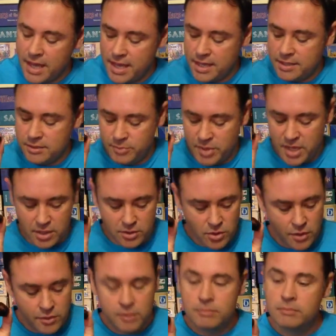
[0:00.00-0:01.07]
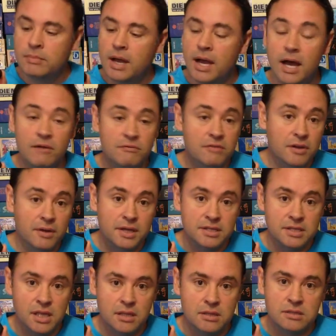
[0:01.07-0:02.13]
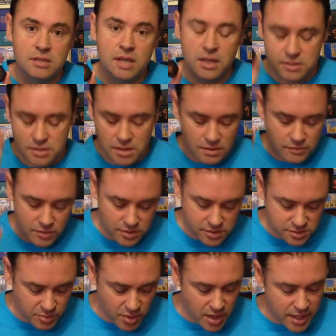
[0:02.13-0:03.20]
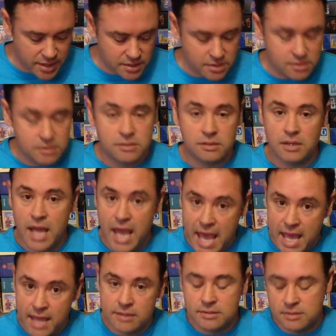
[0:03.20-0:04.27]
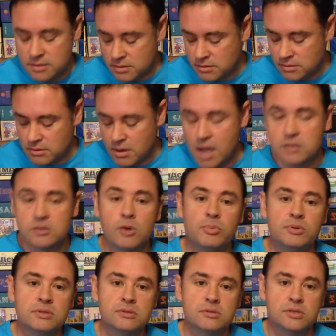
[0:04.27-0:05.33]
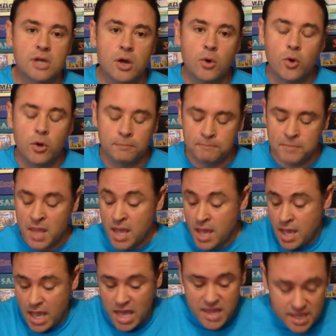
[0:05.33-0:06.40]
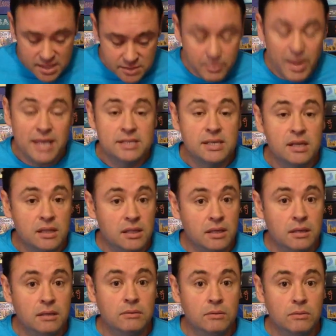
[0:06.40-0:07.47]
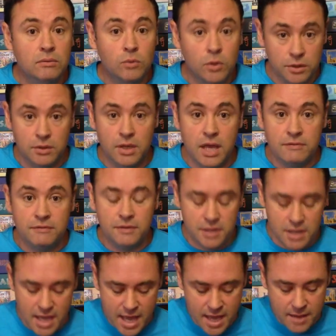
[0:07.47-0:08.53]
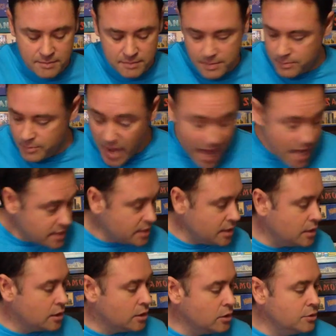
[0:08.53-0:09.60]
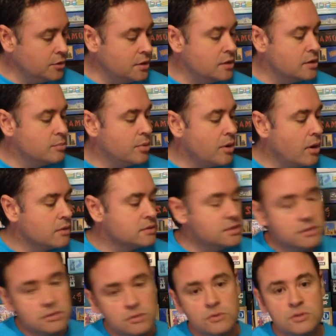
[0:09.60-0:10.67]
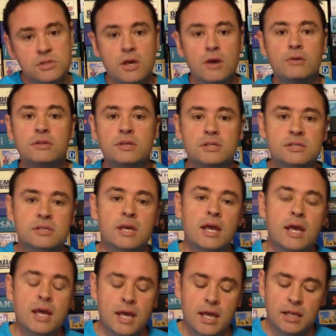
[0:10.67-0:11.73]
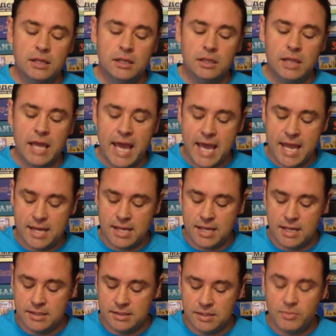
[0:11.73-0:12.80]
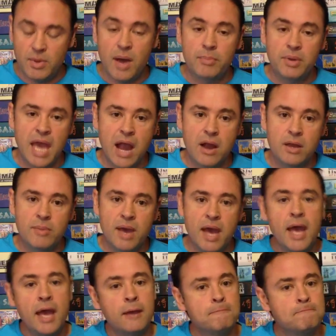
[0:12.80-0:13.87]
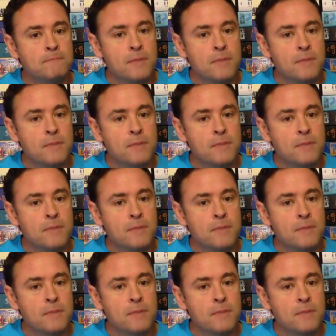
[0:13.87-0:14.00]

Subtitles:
they depict on them are various insects. So you've got spiders and ants, grasshoppers and so on. And that's basically what you get for the game. But included in the box is also this little handy zip-up carry bag.